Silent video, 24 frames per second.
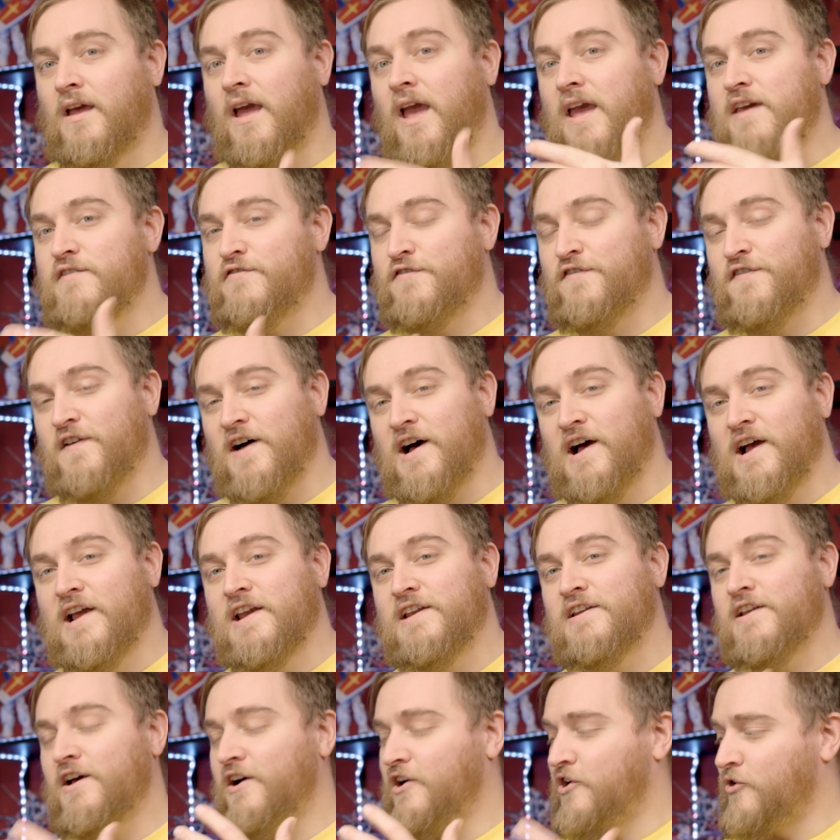A
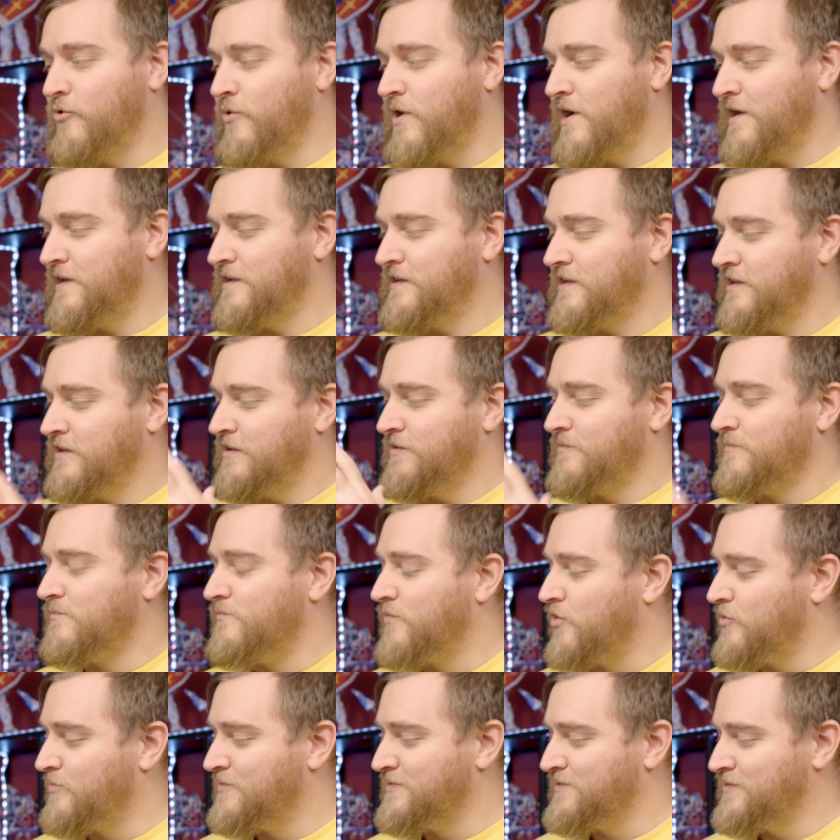fine aquatic
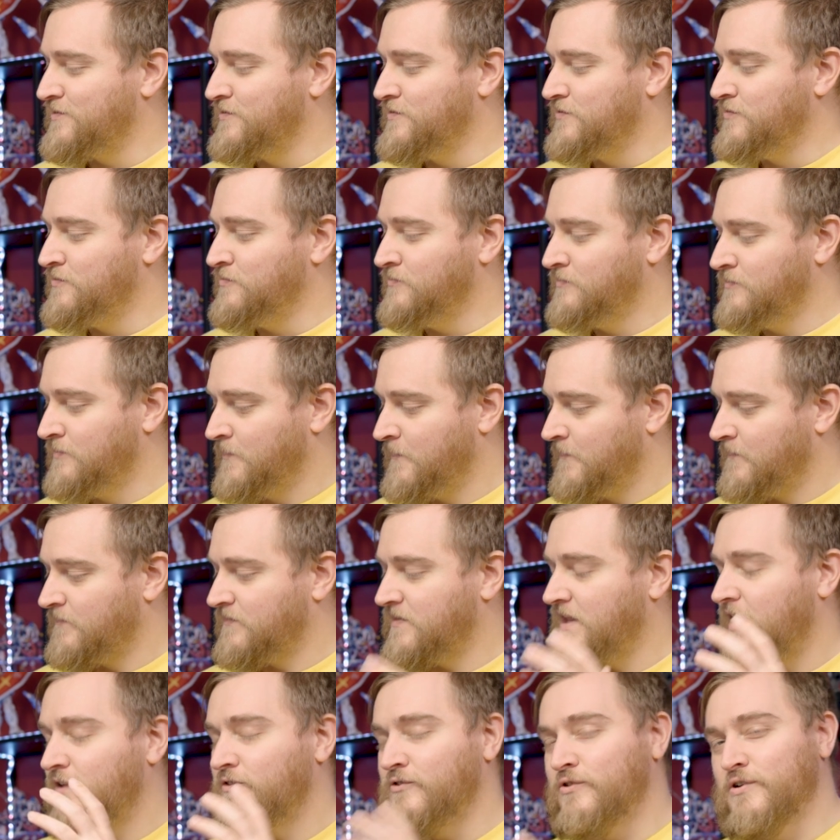mobile suit
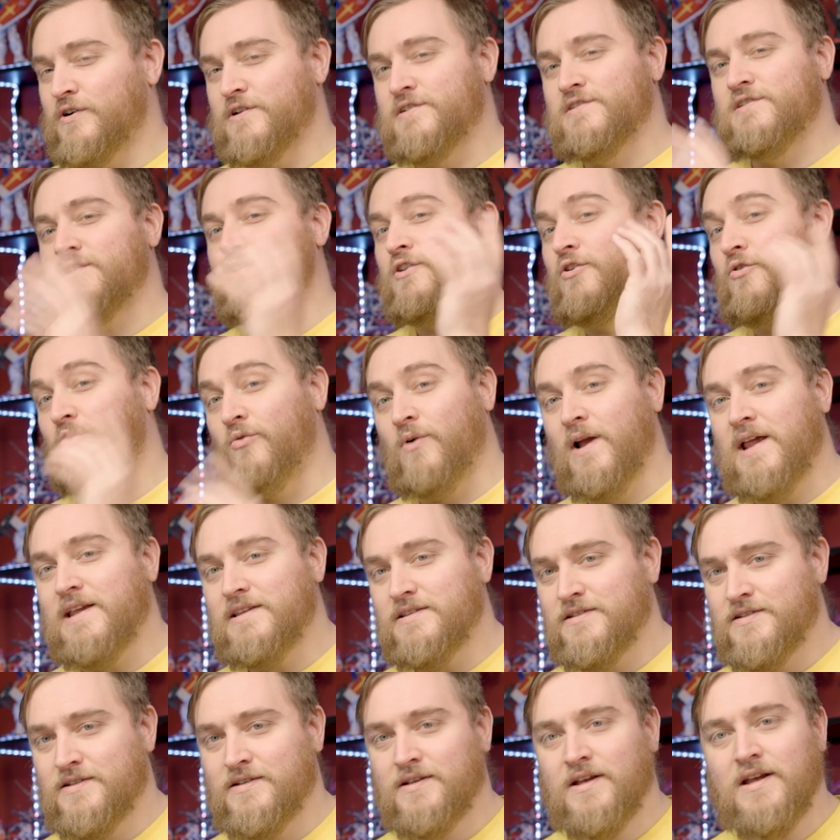that looks
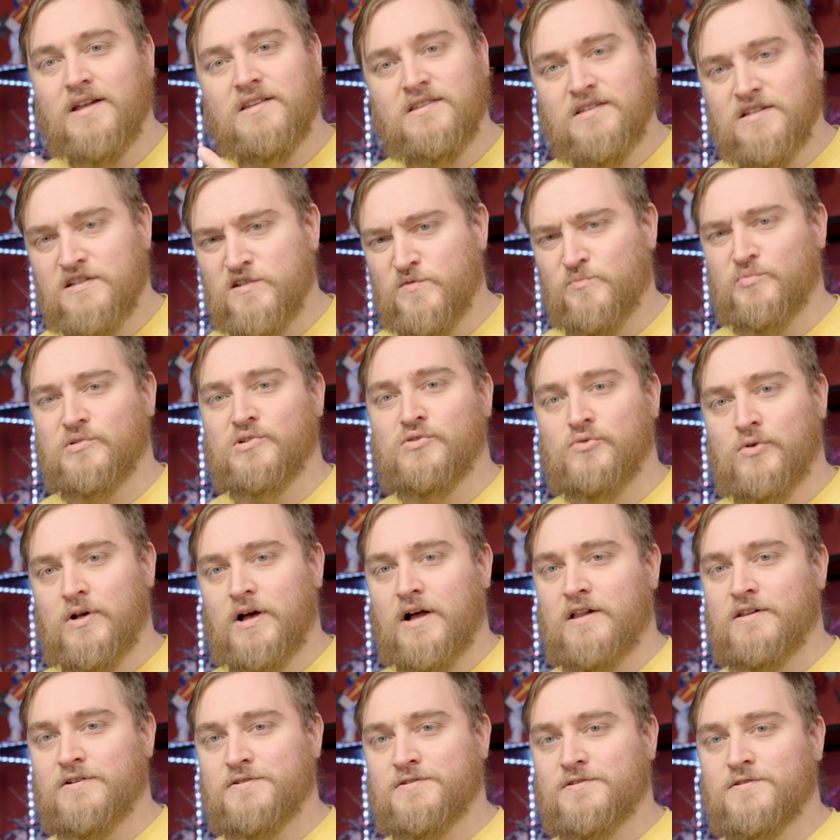great in these blue
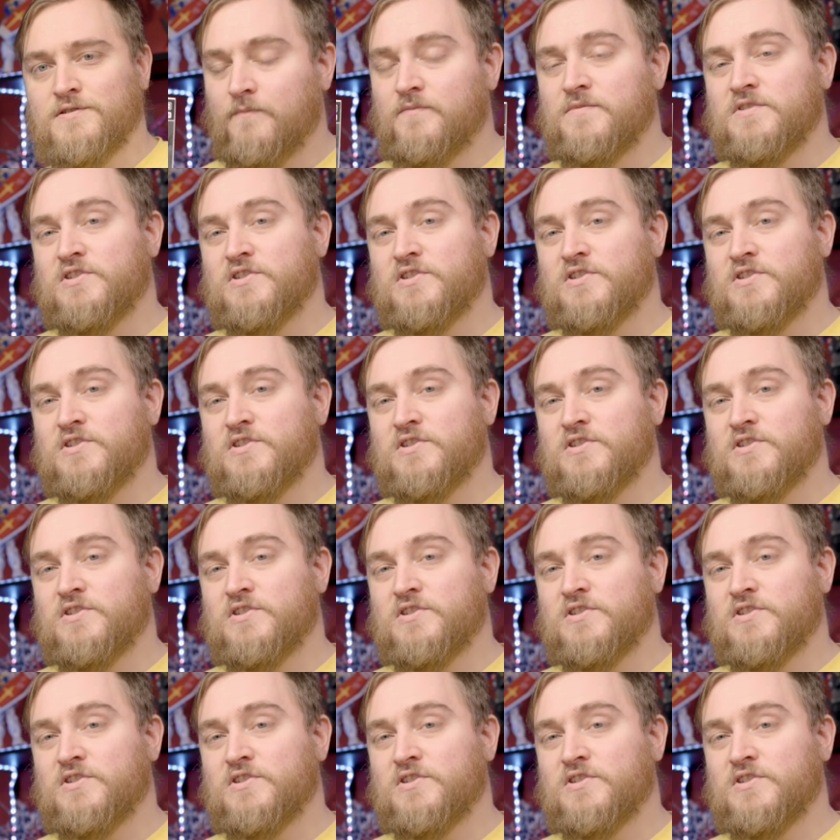colors.